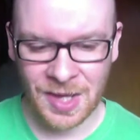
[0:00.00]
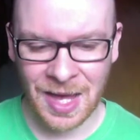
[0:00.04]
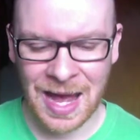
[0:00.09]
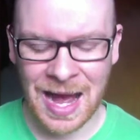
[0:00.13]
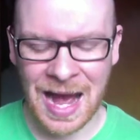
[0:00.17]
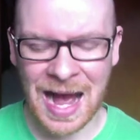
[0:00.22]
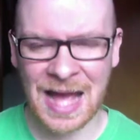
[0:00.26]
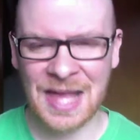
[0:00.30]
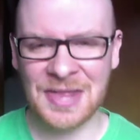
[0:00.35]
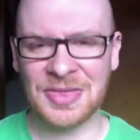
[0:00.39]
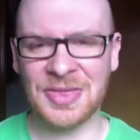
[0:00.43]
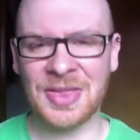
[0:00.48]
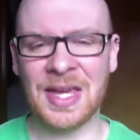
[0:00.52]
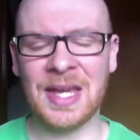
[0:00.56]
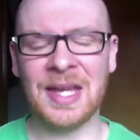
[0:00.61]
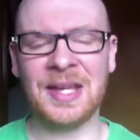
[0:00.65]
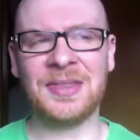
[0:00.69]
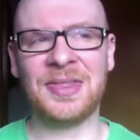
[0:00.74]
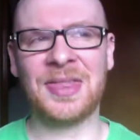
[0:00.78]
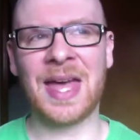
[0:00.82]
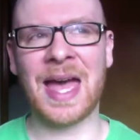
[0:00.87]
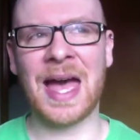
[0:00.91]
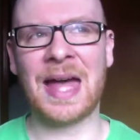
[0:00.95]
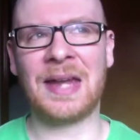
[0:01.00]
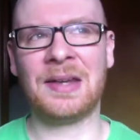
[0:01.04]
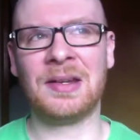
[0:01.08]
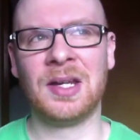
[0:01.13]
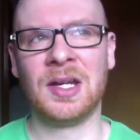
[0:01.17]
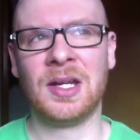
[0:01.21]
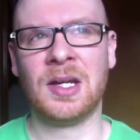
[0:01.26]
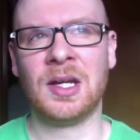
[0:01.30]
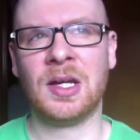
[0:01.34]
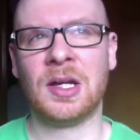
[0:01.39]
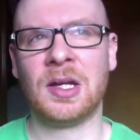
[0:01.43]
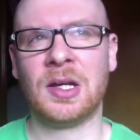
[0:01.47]
I think that
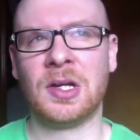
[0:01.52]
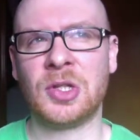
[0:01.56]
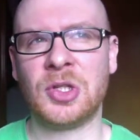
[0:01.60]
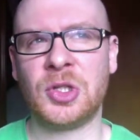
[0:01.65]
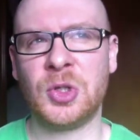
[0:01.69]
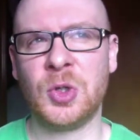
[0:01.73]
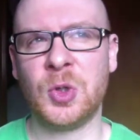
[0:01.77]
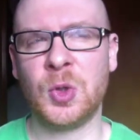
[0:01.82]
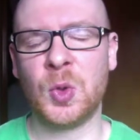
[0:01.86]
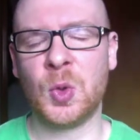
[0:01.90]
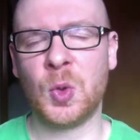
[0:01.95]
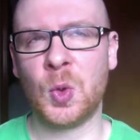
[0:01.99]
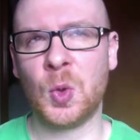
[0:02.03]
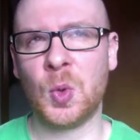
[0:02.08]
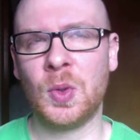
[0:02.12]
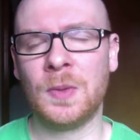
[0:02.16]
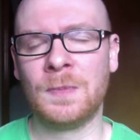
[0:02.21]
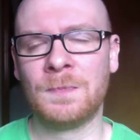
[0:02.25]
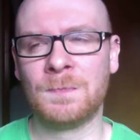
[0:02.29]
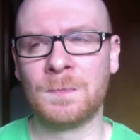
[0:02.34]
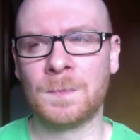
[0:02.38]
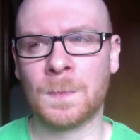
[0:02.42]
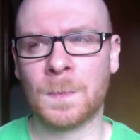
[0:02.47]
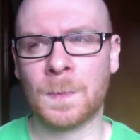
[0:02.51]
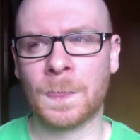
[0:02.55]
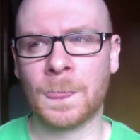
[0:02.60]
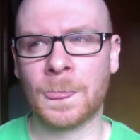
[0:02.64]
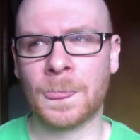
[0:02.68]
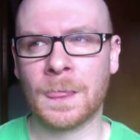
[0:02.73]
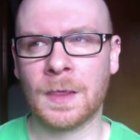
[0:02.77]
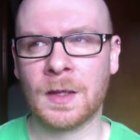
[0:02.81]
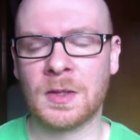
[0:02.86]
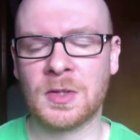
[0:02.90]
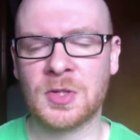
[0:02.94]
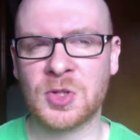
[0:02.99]
you
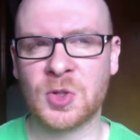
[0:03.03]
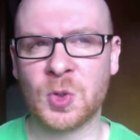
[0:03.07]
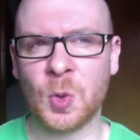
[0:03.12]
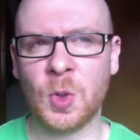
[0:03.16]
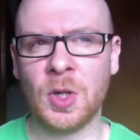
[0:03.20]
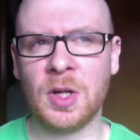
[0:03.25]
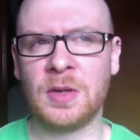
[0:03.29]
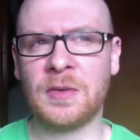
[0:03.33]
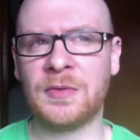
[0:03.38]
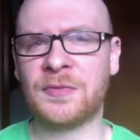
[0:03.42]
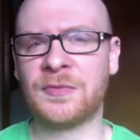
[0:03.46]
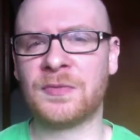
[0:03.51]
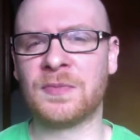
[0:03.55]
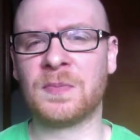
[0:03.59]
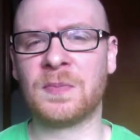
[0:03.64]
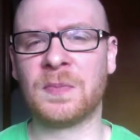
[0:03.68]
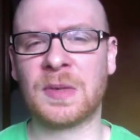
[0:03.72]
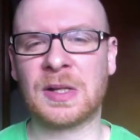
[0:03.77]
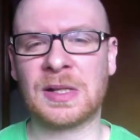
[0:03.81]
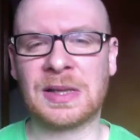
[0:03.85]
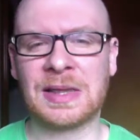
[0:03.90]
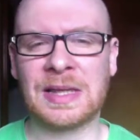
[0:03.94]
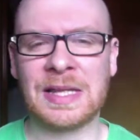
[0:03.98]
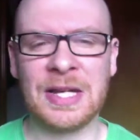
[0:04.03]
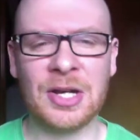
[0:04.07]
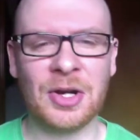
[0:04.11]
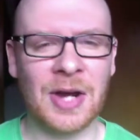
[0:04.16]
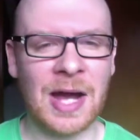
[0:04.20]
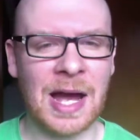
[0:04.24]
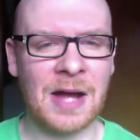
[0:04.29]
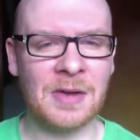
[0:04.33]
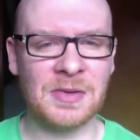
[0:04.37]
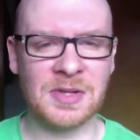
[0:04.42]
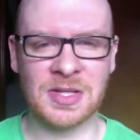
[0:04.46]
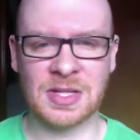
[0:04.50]
sort of clear
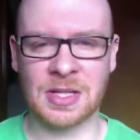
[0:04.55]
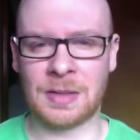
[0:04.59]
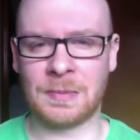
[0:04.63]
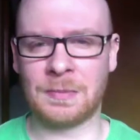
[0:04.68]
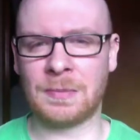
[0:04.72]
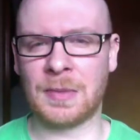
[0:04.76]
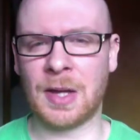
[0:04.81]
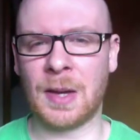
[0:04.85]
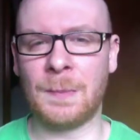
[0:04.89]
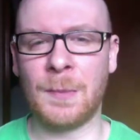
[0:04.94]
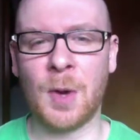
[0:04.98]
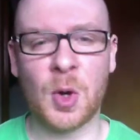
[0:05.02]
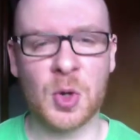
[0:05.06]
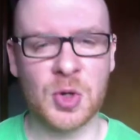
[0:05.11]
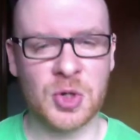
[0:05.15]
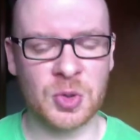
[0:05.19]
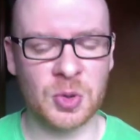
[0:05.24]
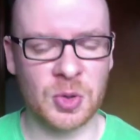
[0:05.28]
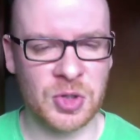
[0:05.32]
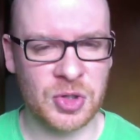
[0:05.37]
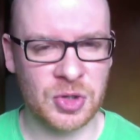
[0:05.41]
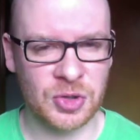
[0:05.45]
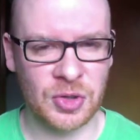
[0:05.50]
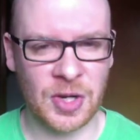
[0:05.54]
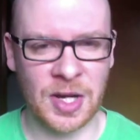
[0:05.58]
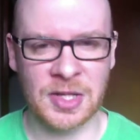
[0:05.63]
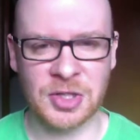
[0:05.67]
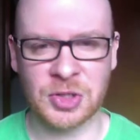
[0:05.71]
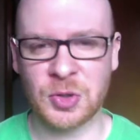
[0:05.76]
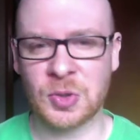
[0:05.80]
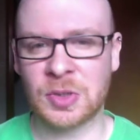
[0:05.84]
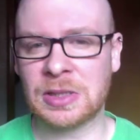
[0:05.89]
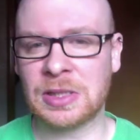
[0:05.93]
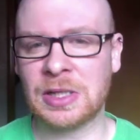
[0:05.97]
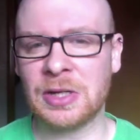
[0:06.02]
out some emotional stress,
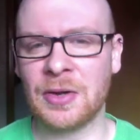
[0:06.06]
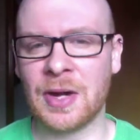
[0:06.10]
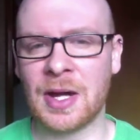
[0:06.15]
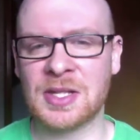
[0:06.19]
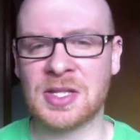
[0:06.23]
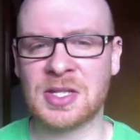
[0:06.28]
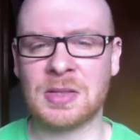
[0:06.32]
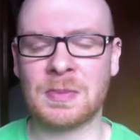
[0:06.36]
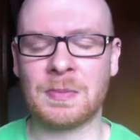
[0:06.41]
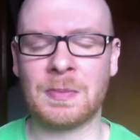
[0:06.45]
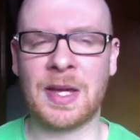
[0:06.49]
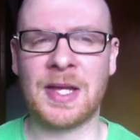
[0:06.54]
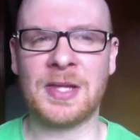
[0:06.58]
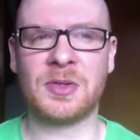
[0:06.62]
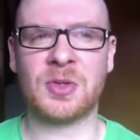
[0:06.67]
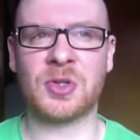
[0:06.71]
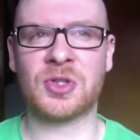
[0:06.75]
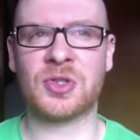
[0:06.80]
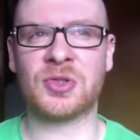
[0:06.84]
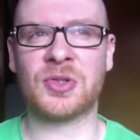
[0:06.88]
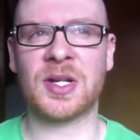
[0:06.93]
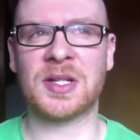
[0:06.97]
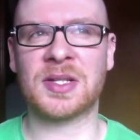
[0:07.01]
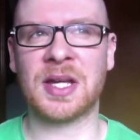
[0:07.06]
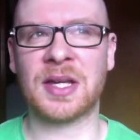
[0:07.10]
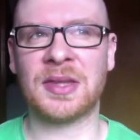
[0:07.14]
you clear out some mental stress.